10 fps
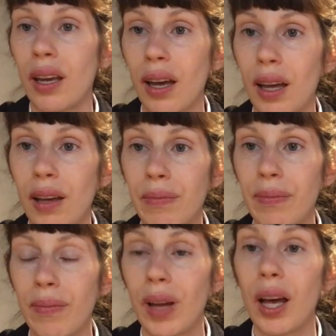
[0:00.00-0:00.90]

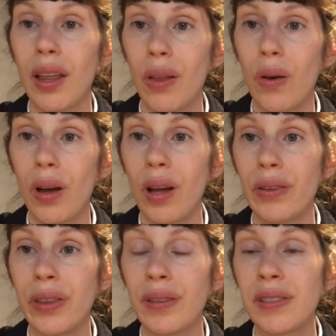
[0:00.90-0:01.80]

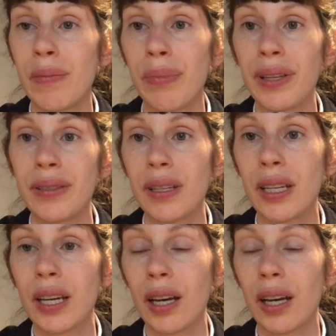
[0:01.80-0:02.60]
the simplicity